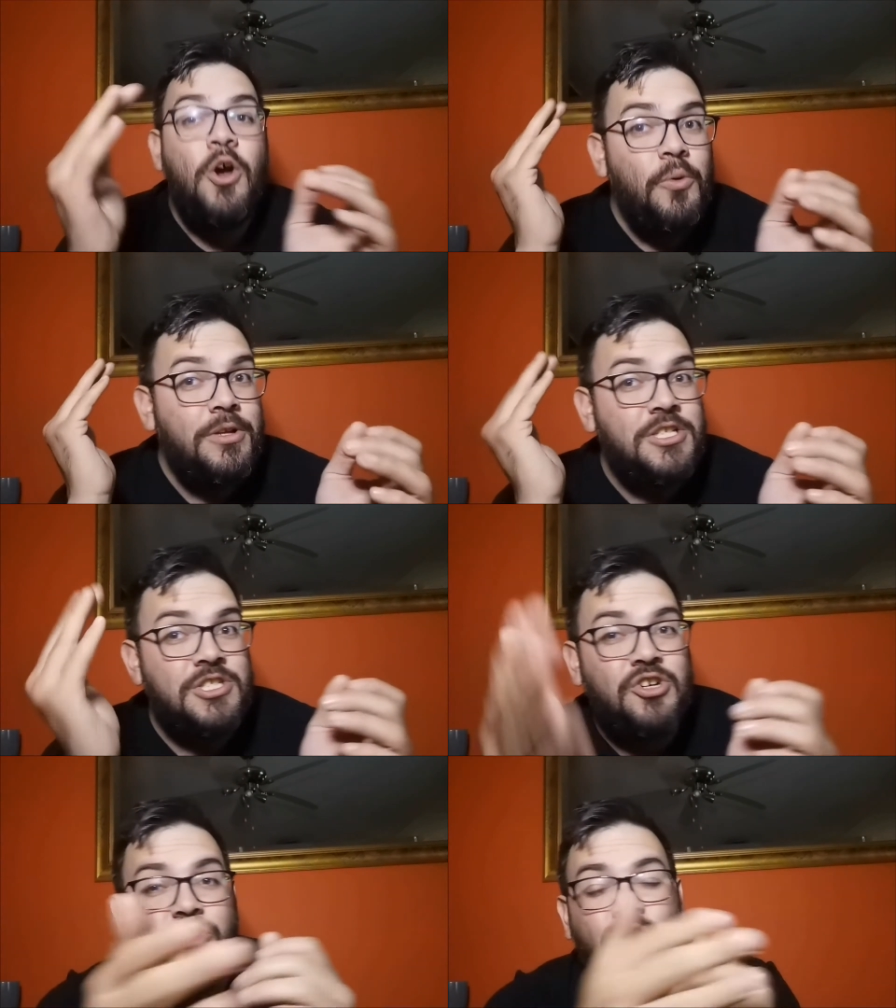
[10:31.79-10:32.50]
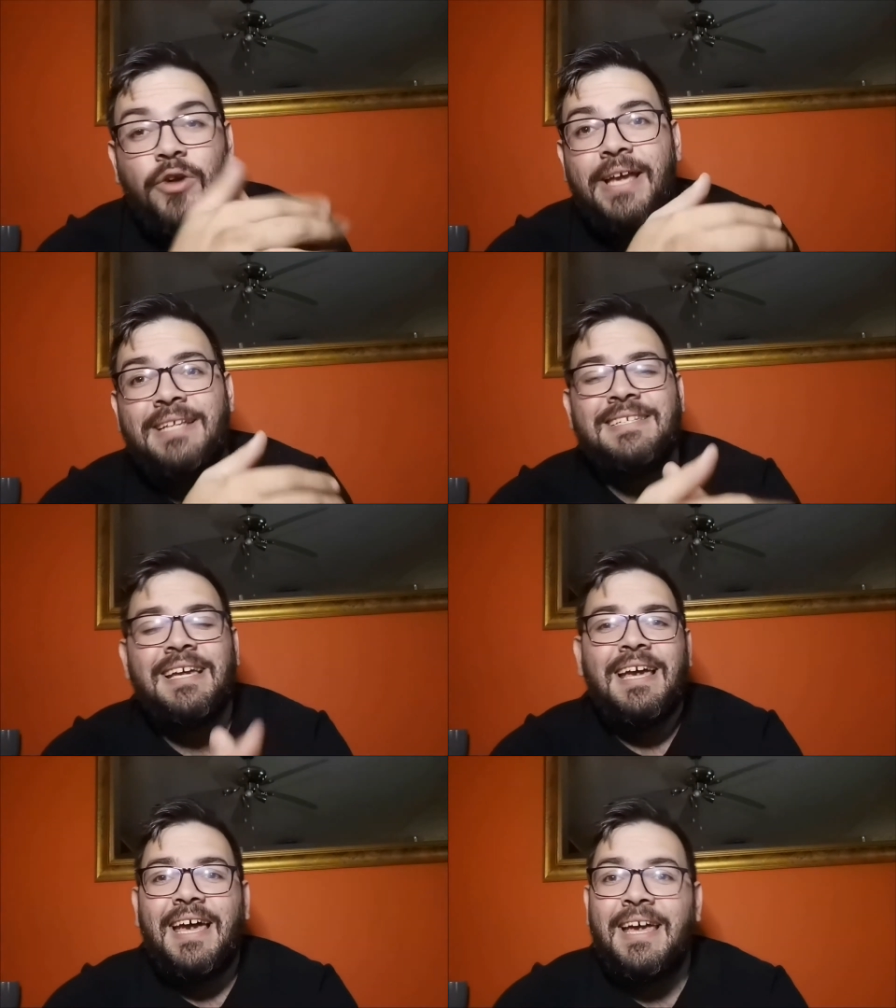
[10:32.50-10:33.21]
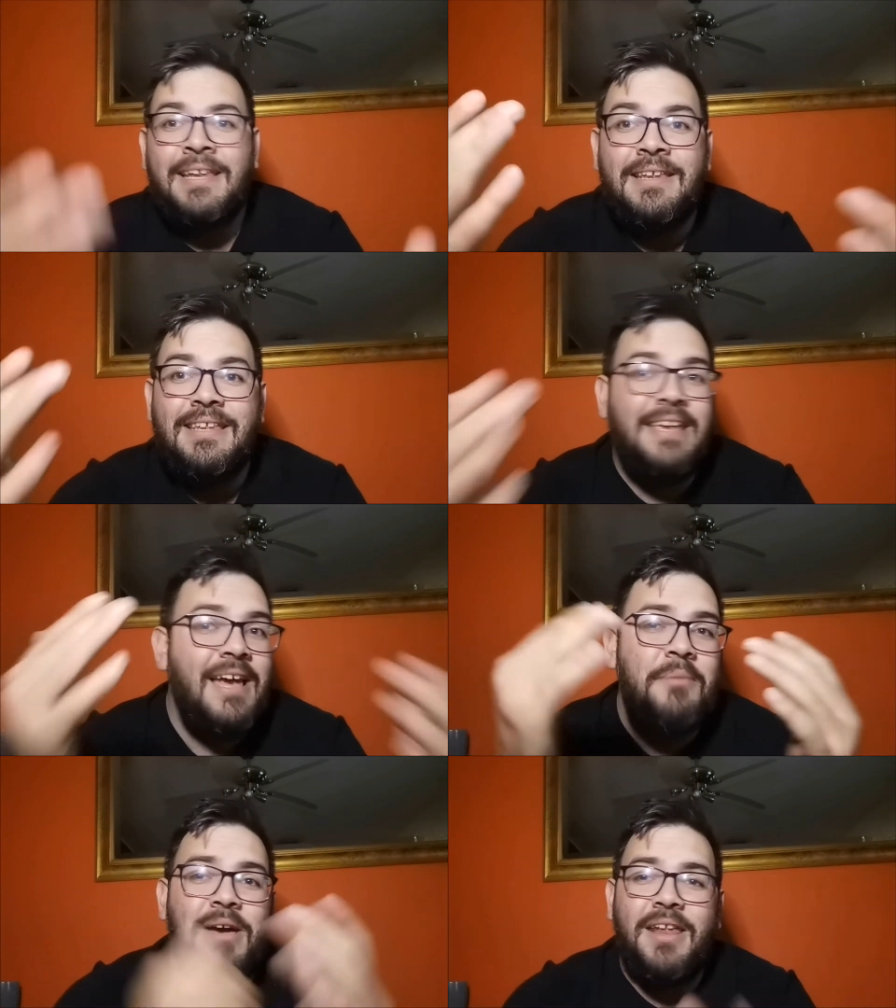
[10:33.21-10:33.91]
which is great. And
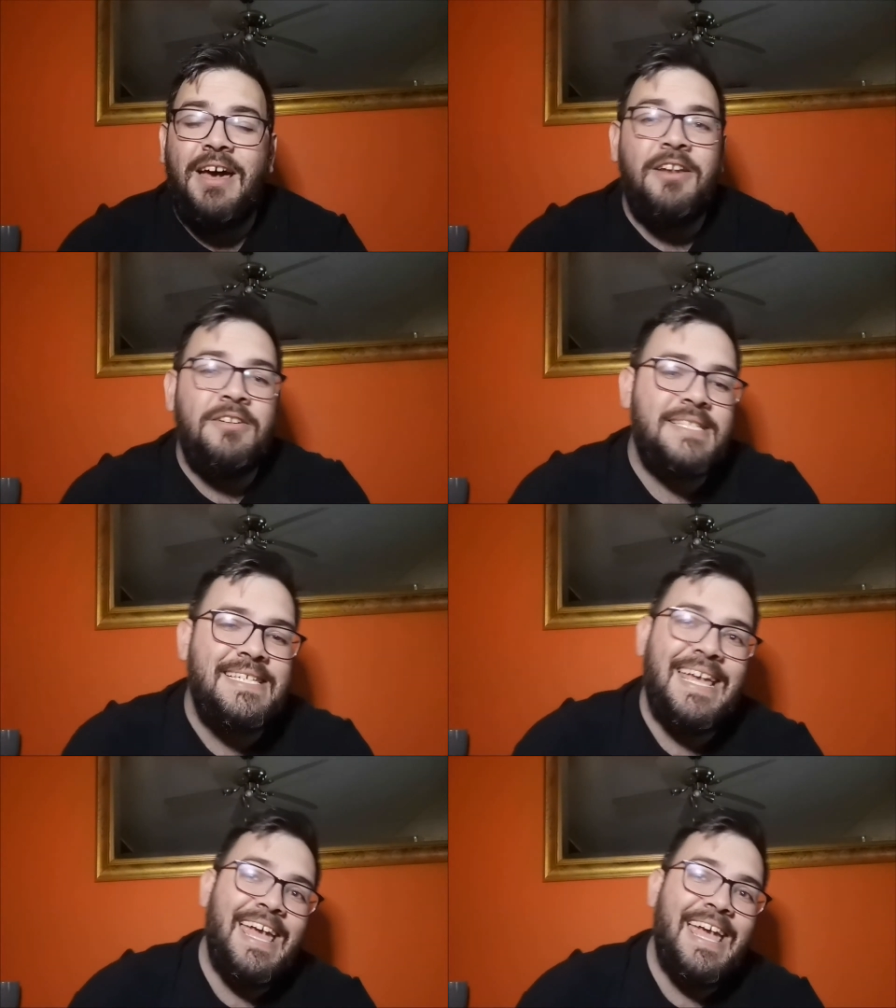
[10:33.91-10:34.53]
yeah, man, I don't see